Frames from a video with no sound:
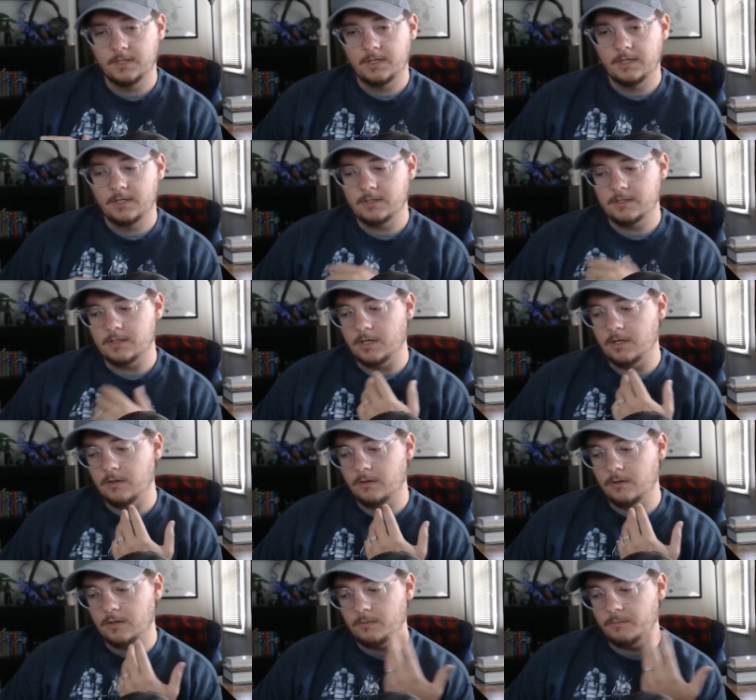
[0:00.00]

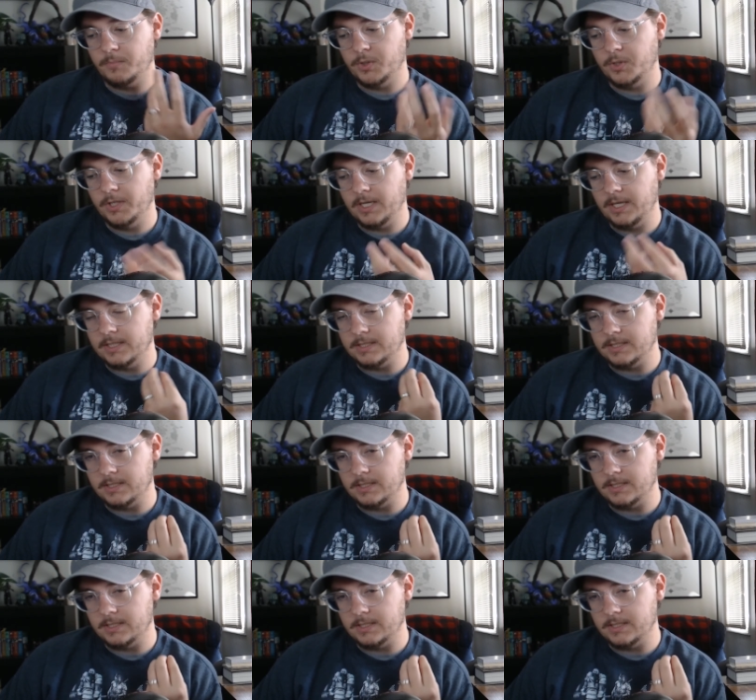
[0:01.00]
So pulling in